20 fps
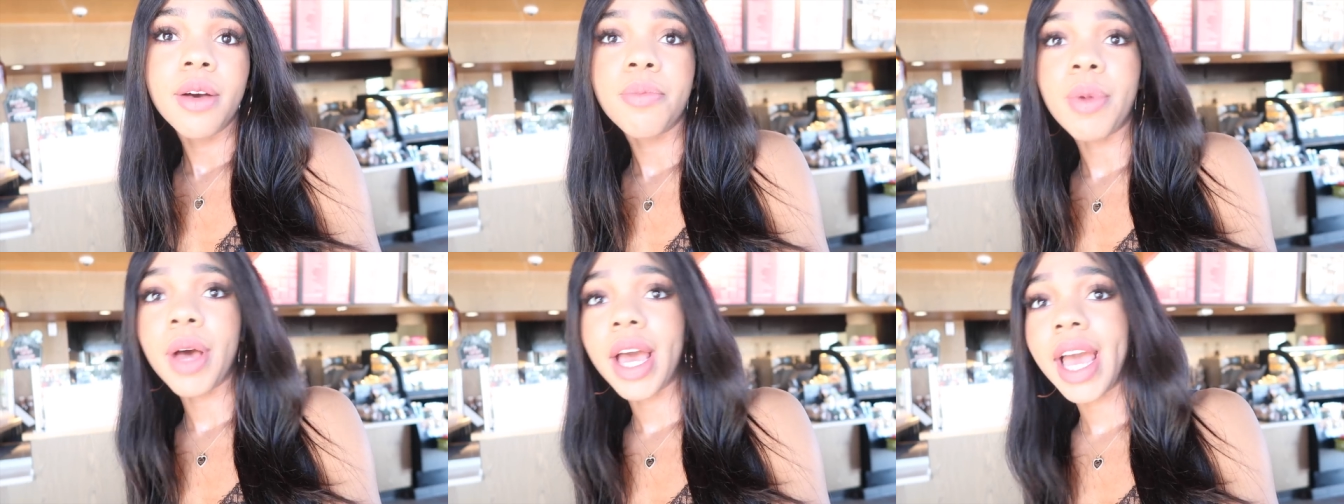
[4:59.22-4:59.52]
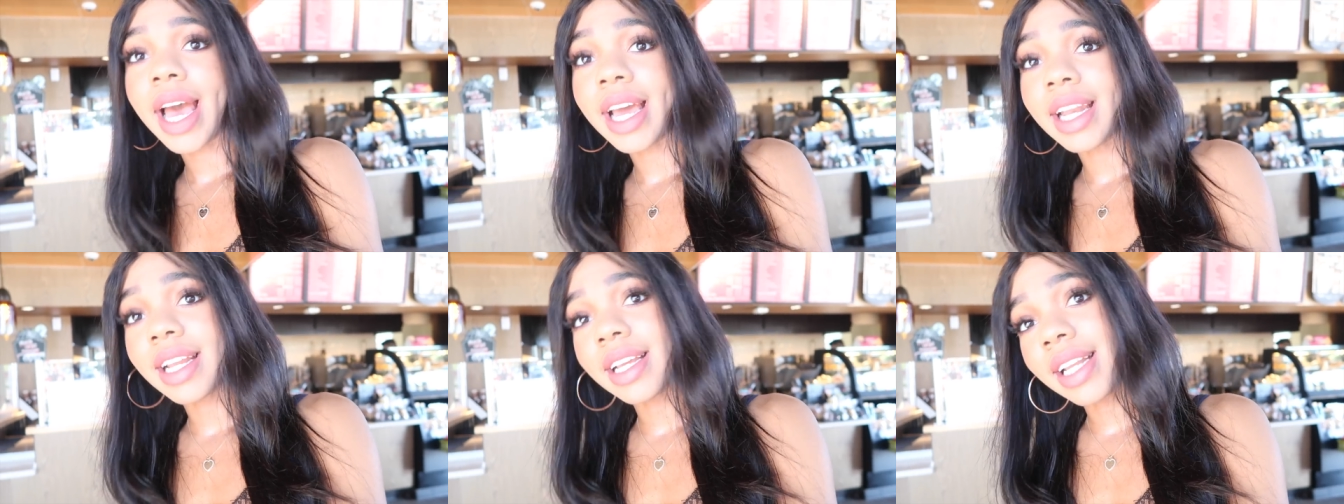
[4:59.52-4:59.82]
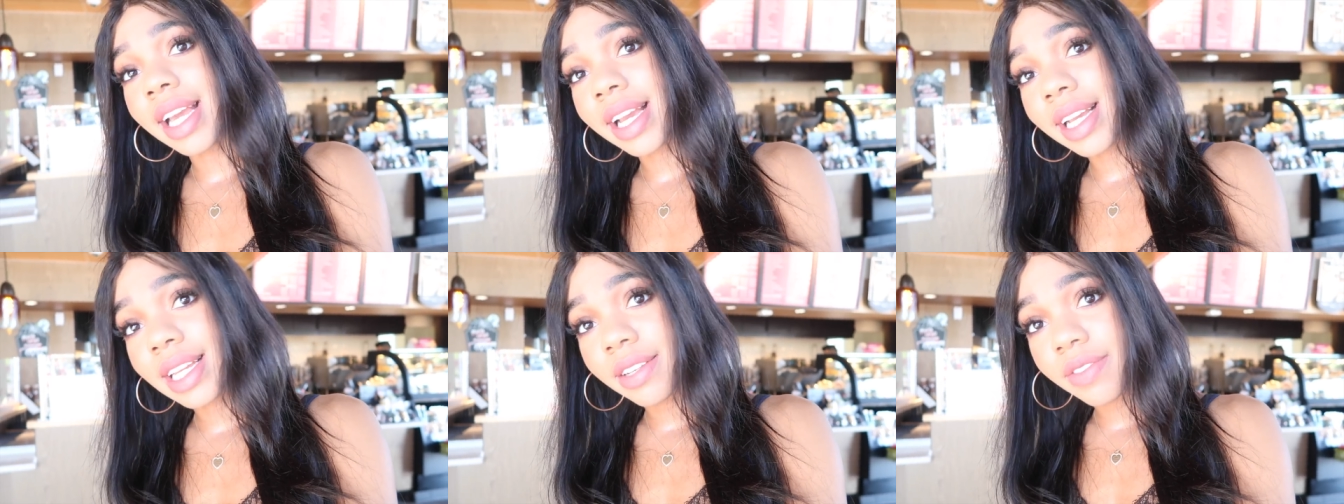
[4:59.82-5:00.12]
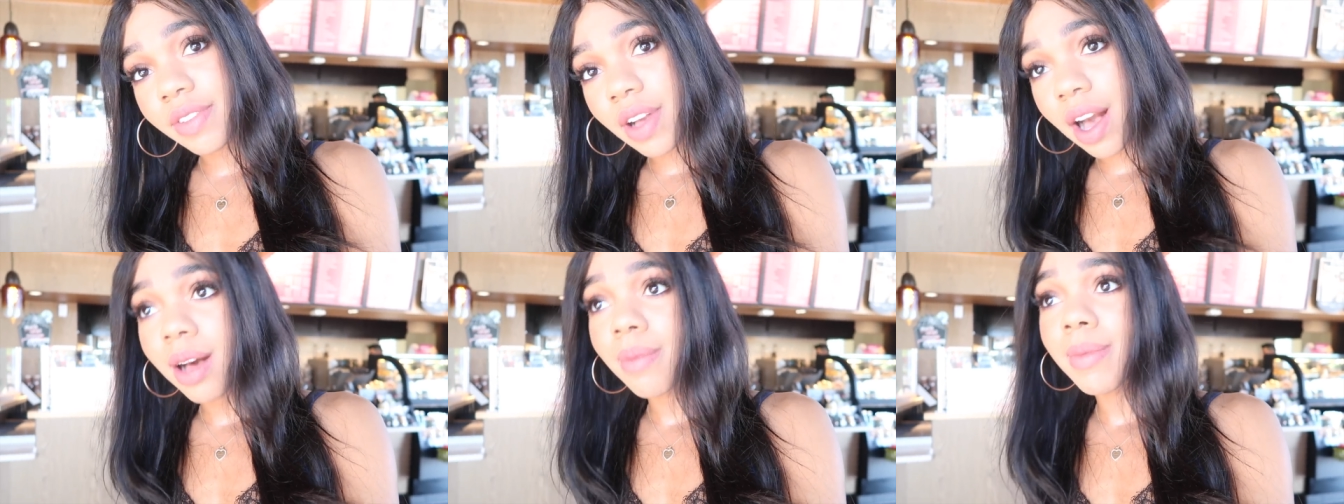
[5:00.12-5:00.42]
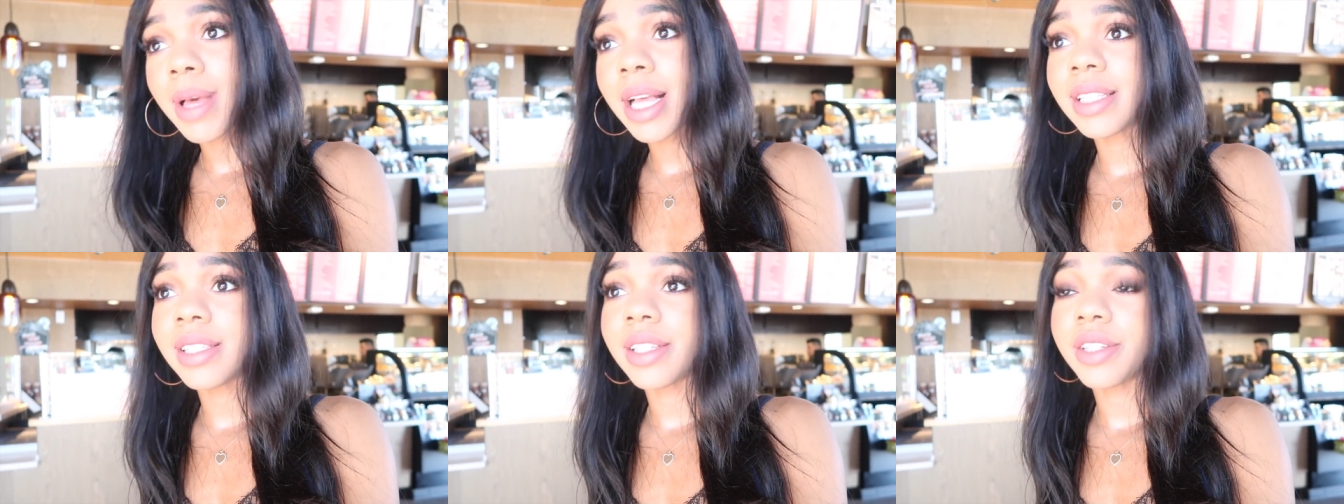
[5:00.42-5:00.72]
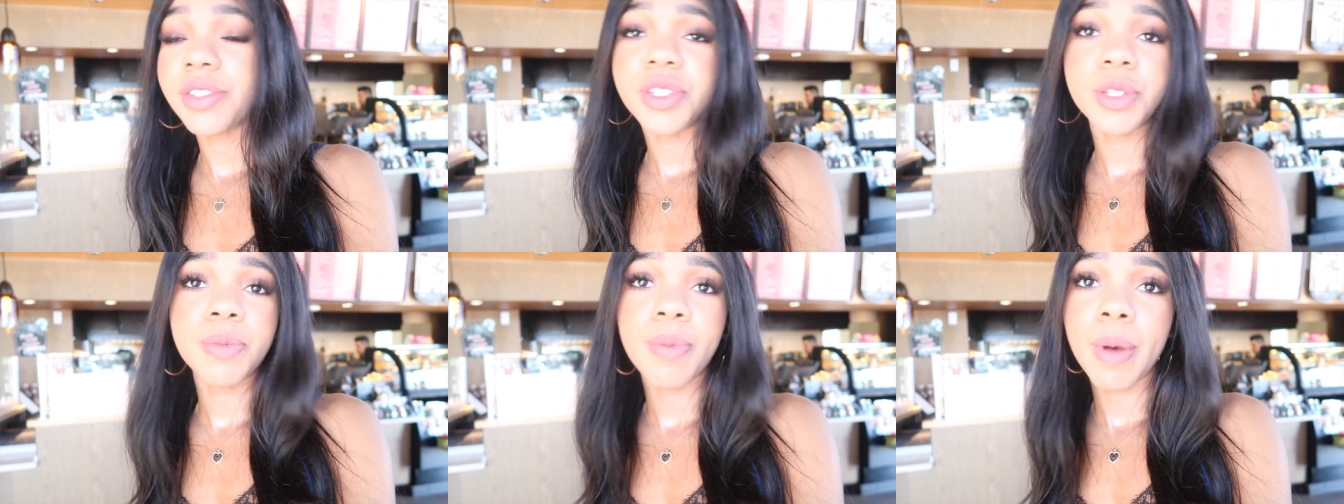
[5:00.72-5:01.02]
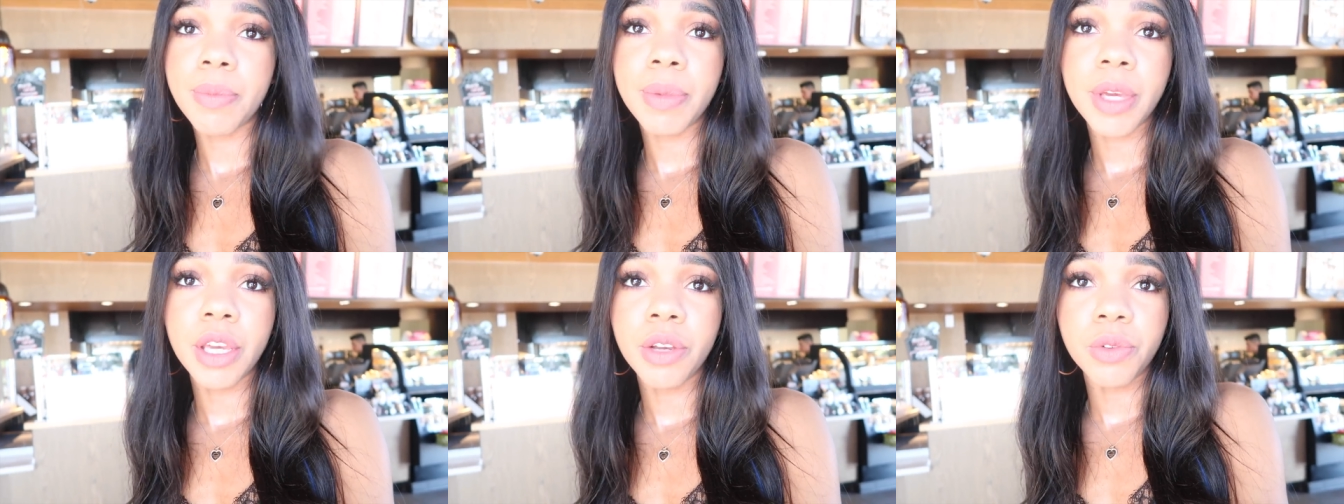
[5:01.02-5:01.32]
by adding negative comments and just
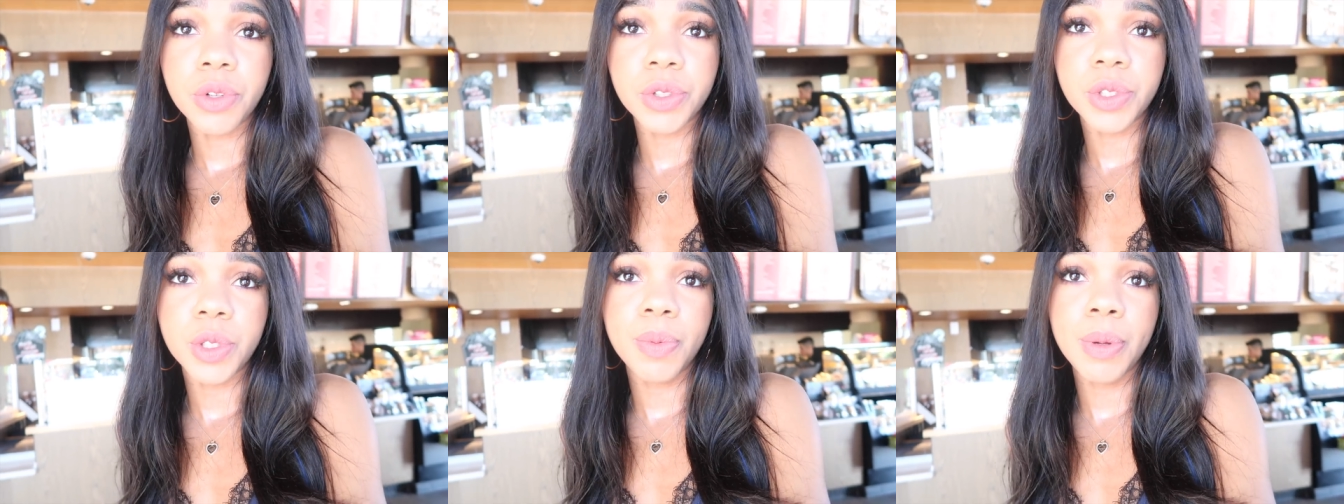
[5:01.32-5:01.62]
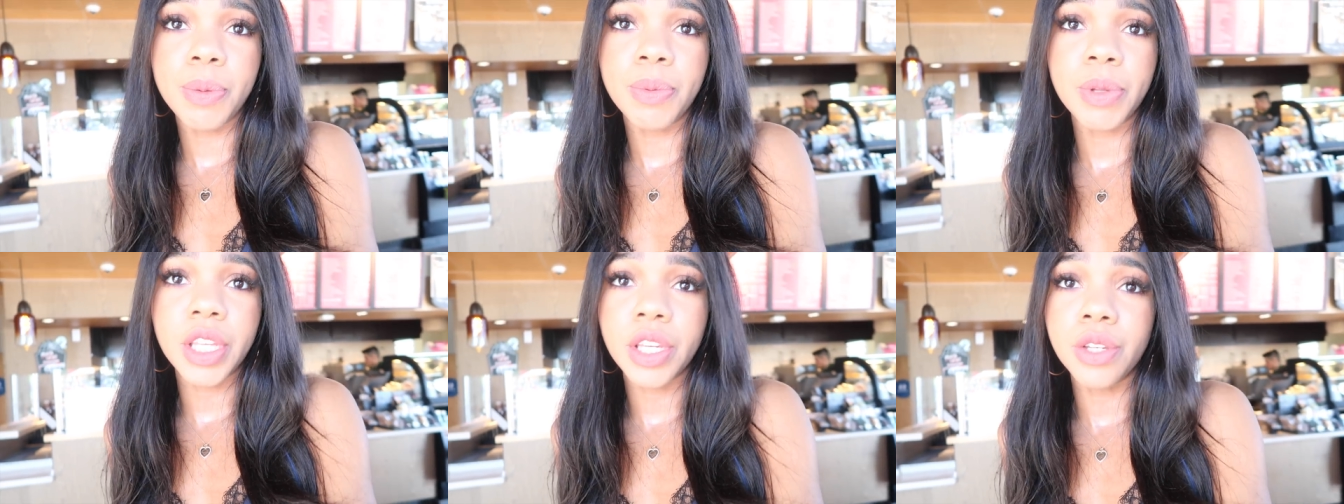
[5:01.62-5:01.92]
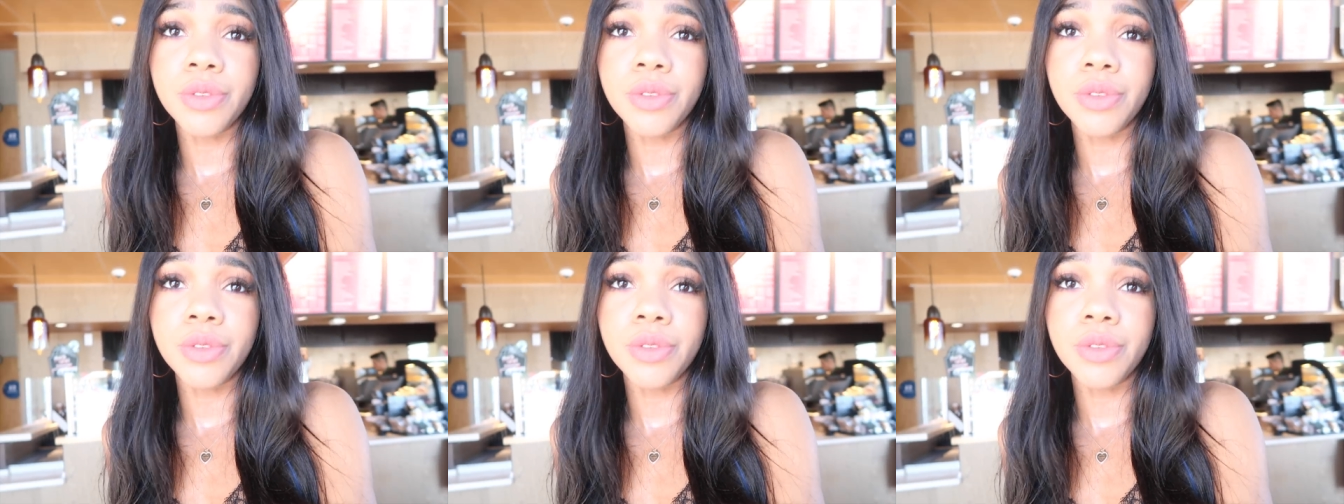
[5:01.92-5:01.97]
by being rude to people that